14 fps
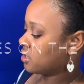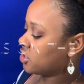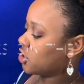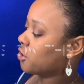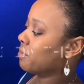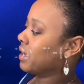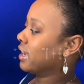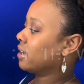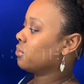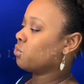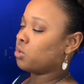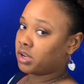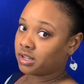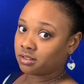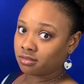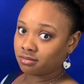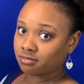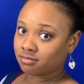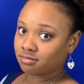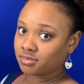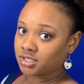domain 1.
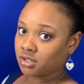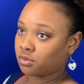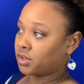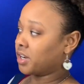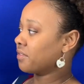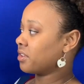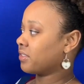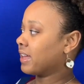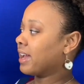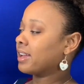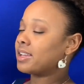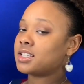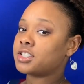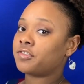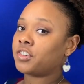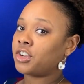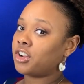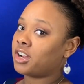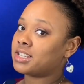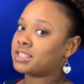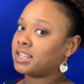So whatever that is for
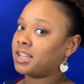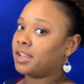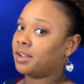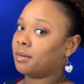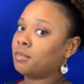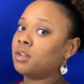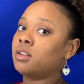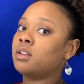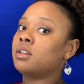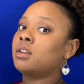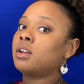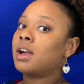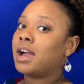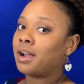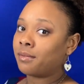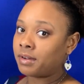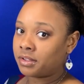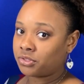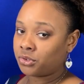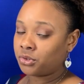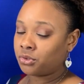your exam, I
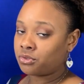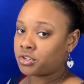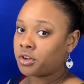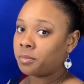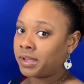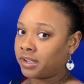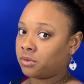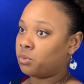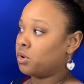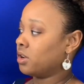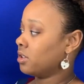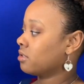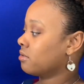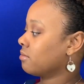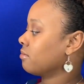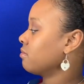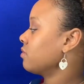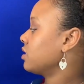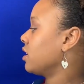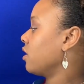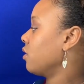read through domain 1.
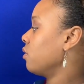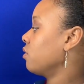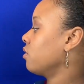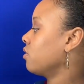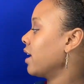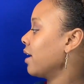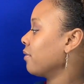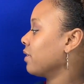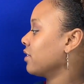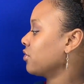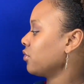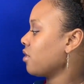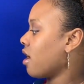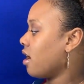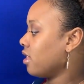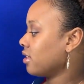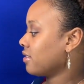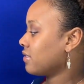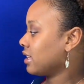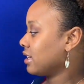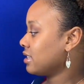So I read through all
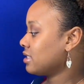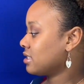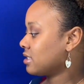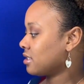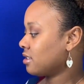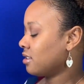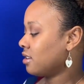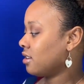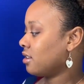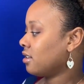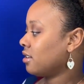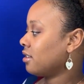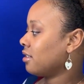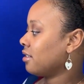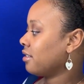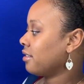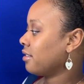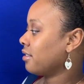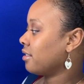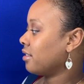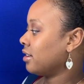of this
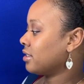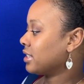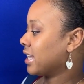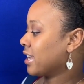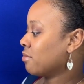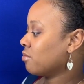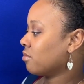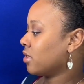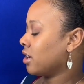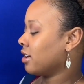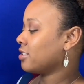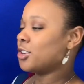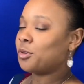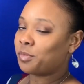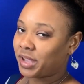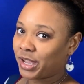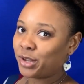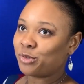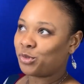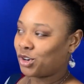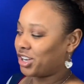on
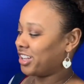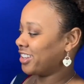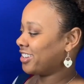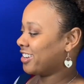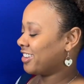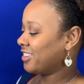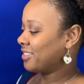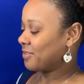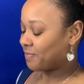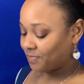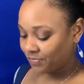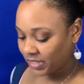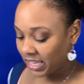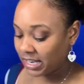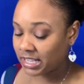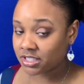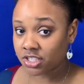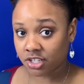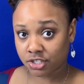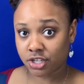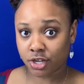domain 1, and I
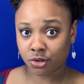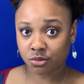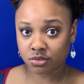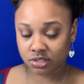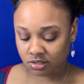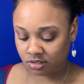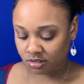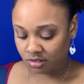took notes.